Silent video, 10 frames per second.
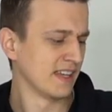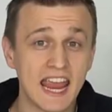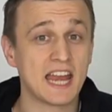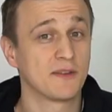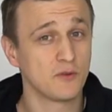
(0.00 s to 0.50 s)

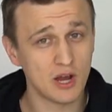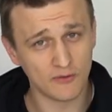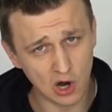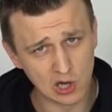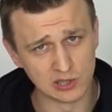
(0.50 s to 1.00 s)
And if you
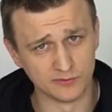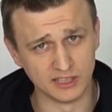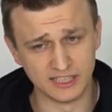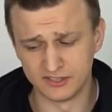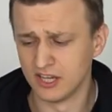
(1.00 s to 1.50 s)
have all of
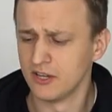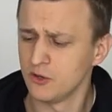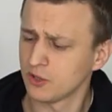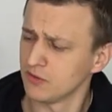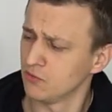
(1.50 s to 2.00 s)
these,
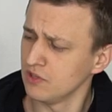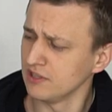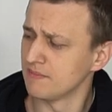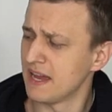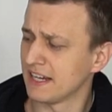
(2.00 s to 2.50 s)
you can
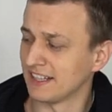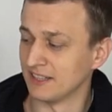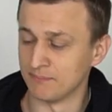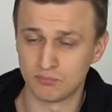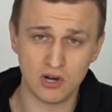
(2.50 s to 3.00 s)
really make an
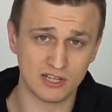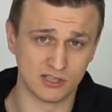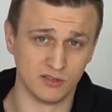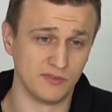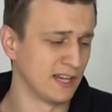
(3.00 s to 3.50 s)
impressive